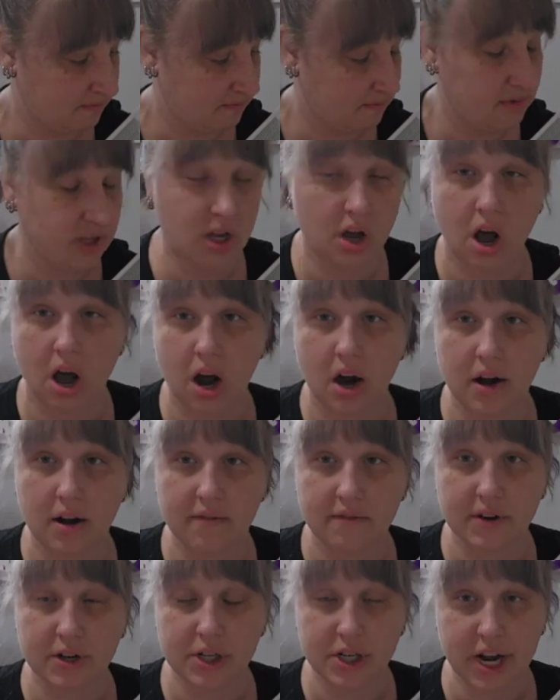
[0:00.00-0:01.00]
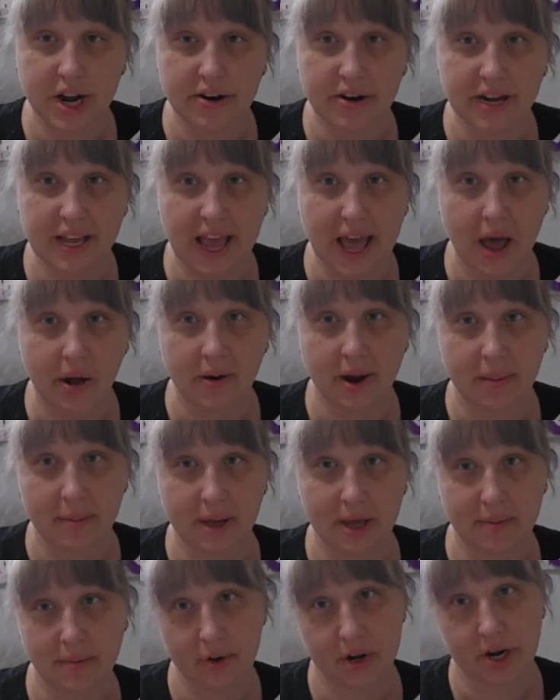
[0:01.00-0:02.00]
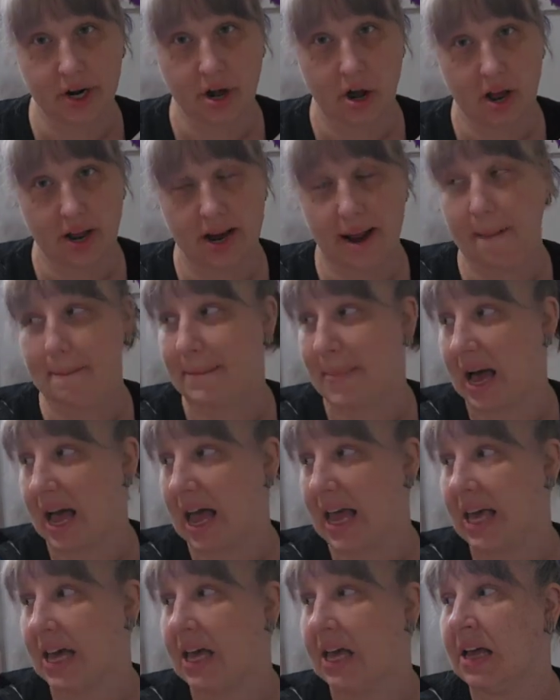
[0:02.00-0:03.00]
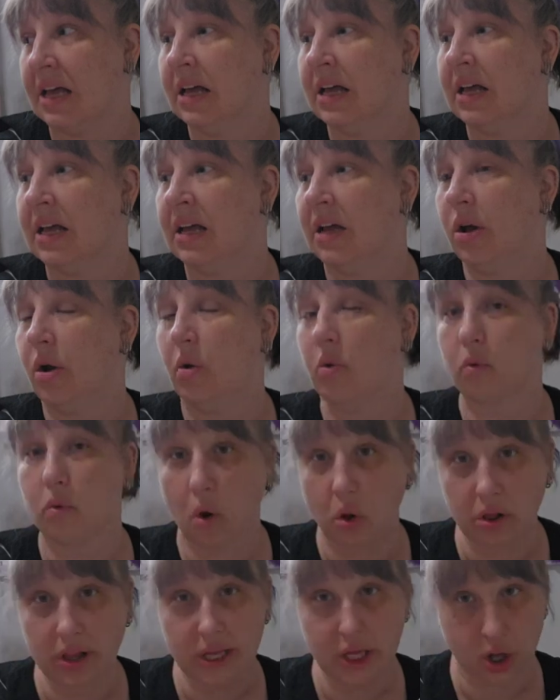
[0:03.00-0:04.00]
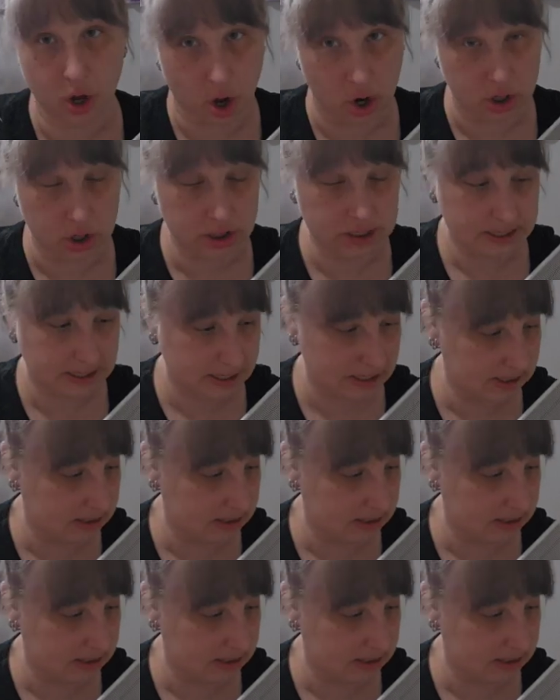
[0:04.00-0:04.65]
yarn for charity out. I'm going to put it on my rolling cart.